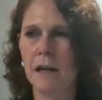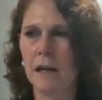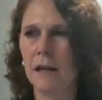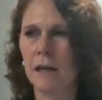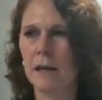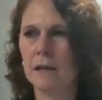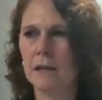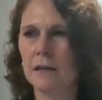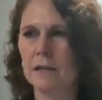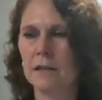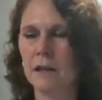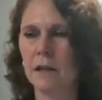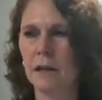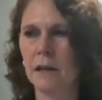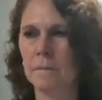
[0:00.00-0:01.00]
And
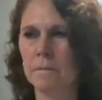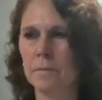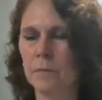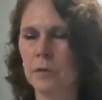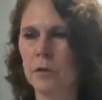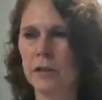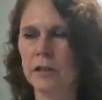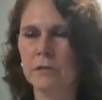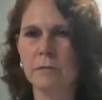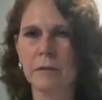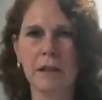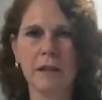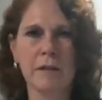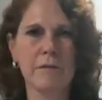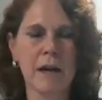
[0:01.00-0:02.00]
you get to
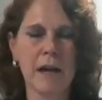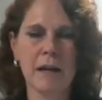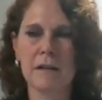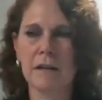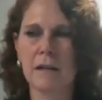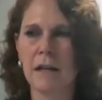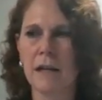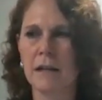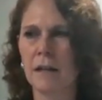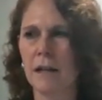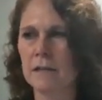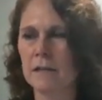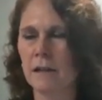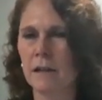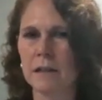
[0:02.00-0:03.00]
relive that
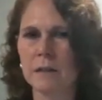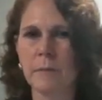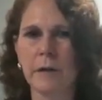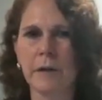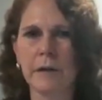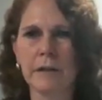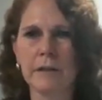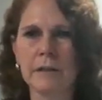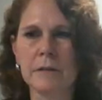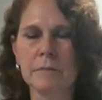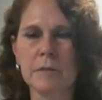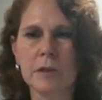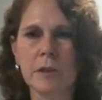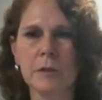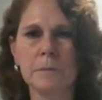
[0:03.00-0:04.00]
nice little experience.
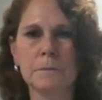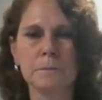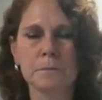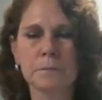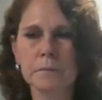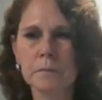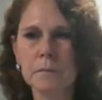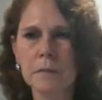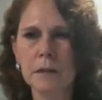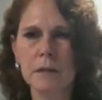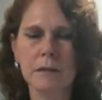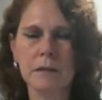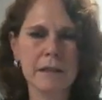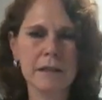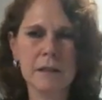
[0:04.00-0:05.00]
So
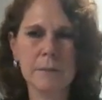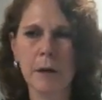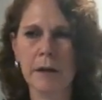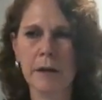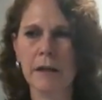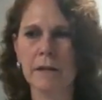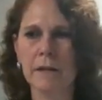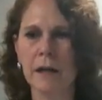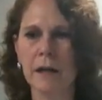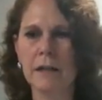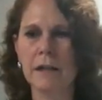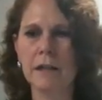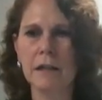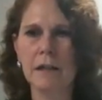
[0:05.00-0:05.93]
that's the parking lot.